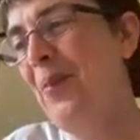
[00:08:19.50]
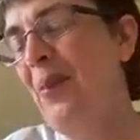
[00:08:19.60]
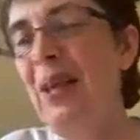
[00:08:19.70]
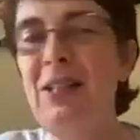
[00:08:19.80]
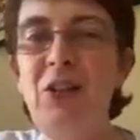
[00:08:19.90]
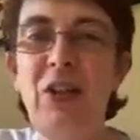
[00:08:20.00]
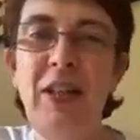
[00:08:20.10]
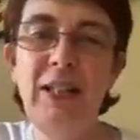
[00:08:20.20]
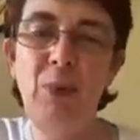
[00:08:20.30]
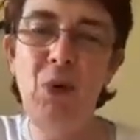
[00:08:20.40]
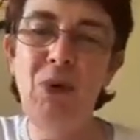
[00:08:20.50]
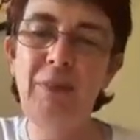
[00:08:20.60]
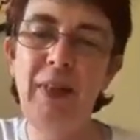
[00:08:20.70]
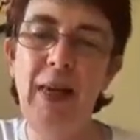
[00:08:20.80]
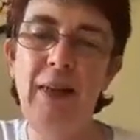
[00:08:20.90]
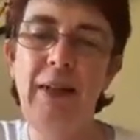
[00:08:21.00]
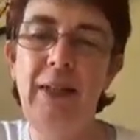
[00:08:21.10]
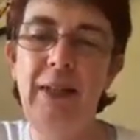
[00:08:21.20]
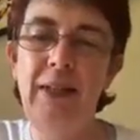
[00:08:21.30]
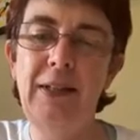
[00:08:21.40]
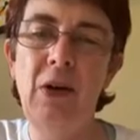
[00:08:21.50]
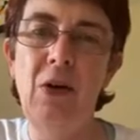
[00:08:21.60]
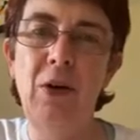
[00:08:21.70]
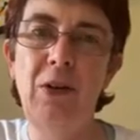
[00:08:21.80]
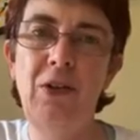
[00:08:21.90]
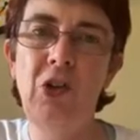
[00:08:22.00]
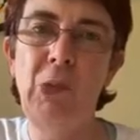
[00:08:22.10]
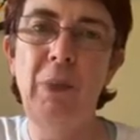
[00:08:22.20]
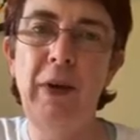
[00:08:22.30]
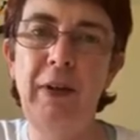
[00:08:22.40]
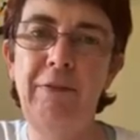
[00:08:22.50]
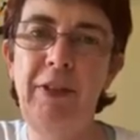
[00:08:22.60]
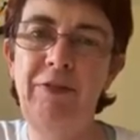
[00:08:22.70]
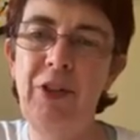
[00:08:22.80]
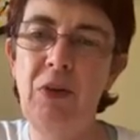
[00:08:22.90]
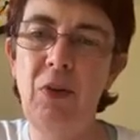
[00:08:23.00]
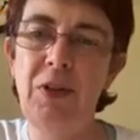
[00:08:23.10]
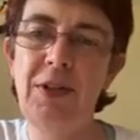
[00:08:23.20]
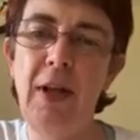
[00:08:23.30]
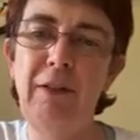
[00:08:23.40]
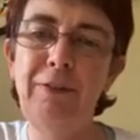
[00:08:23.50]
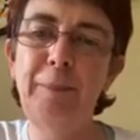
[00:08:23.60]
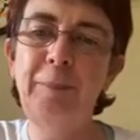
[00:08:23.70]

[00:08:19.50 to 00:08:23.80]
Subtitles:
Okay, so the next poem then is called To My 50-Year-Old Self.